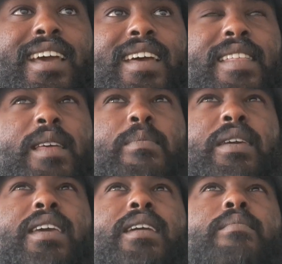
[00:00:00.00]
and then he
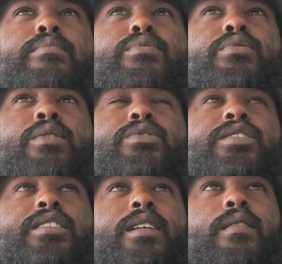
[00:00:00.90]
beat Bruno
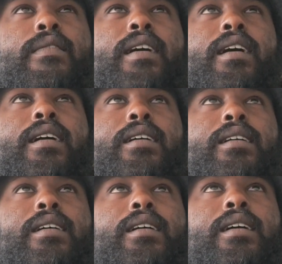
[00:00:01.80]
Silva,
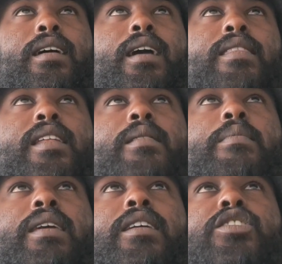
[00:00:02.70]
and then he
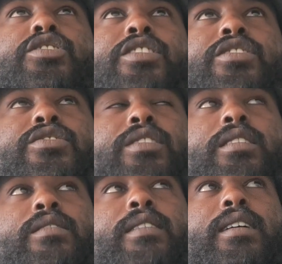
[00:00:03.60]
beat Sean
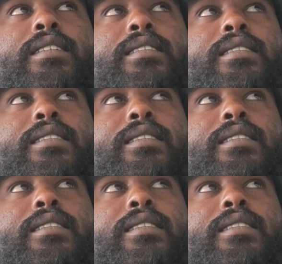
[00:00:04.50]
Strickland, right?